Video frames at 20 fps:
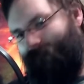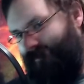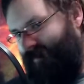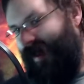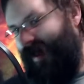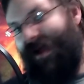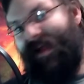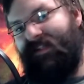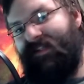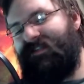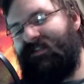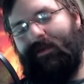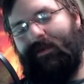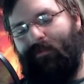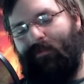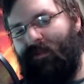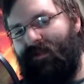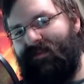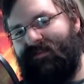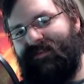It's
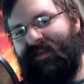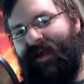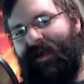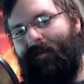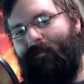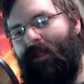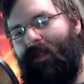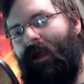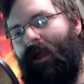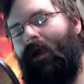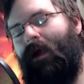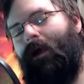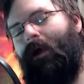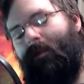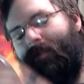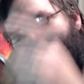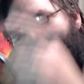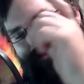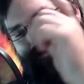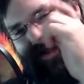simple as that.
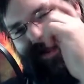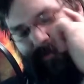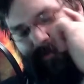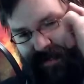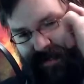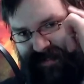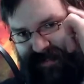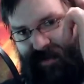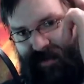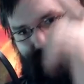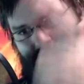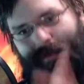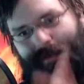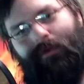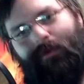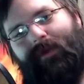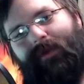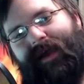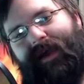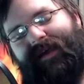Now, my question to
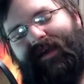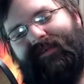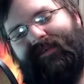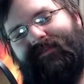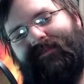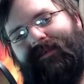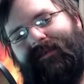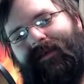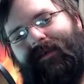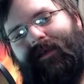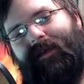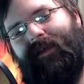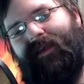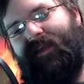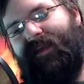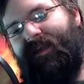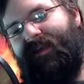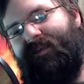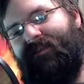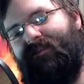you guys
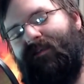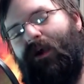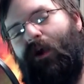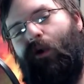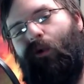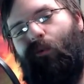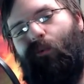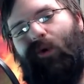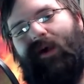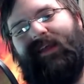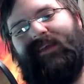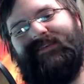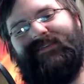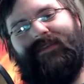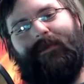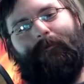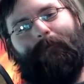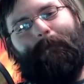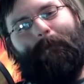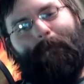is what is
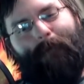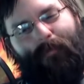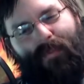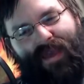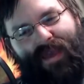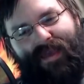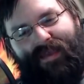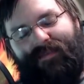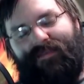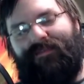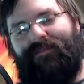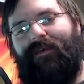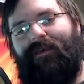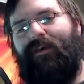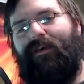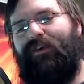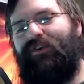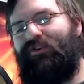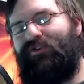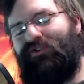the base,
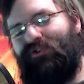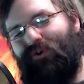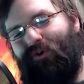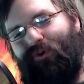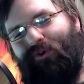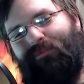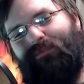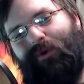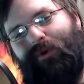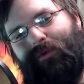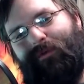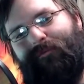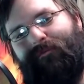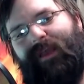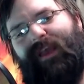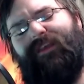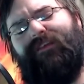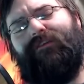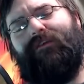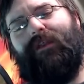sole
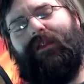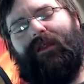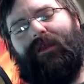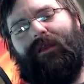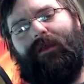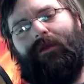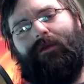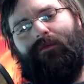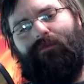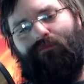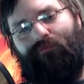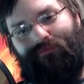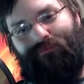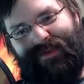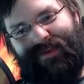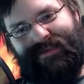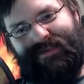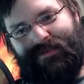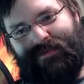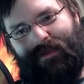motivating
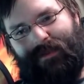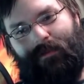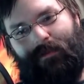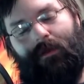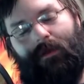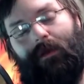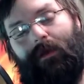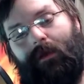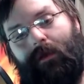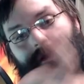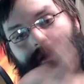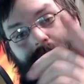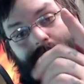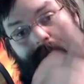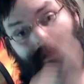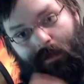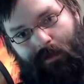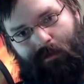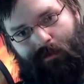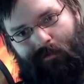reason
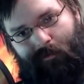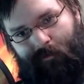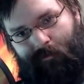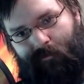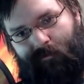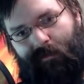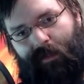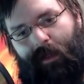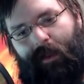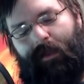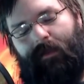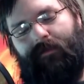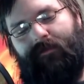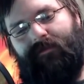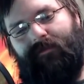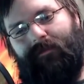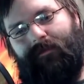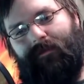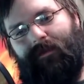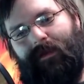that you use
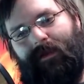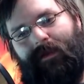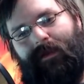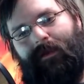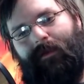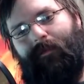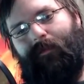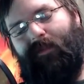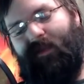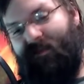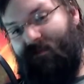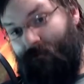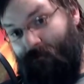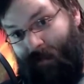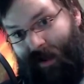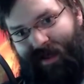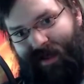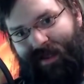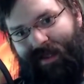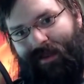Linux? Because
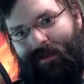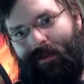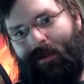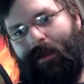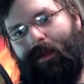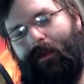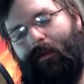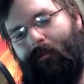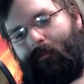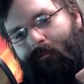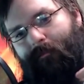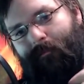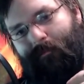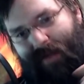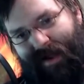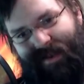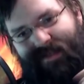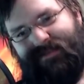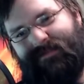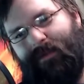mine,
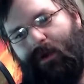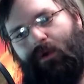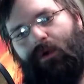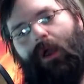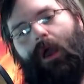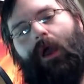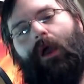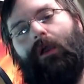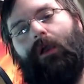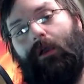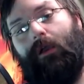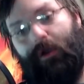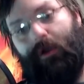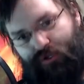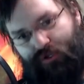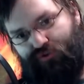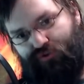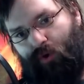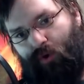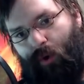mine is about
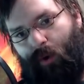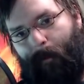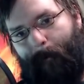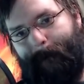control.